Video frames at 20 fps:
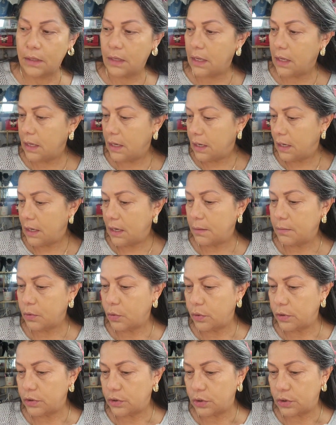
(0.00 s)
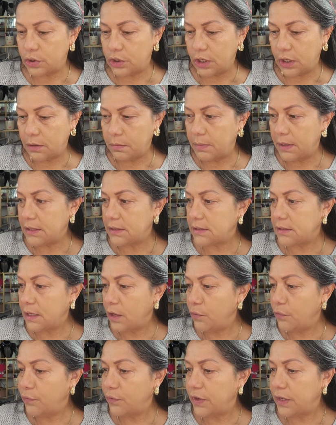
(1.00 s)
And I'm going to check
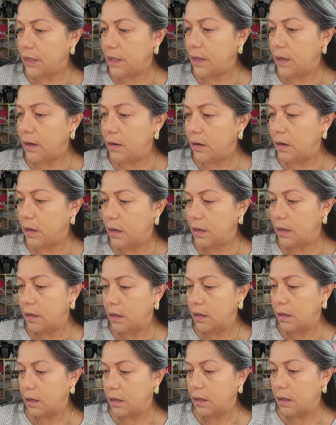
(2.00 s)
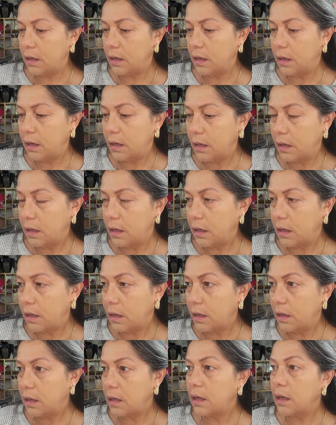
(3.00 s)
myself here
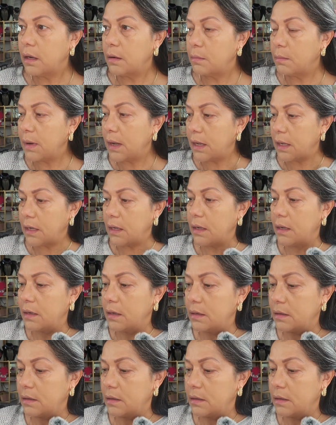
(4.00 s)
in my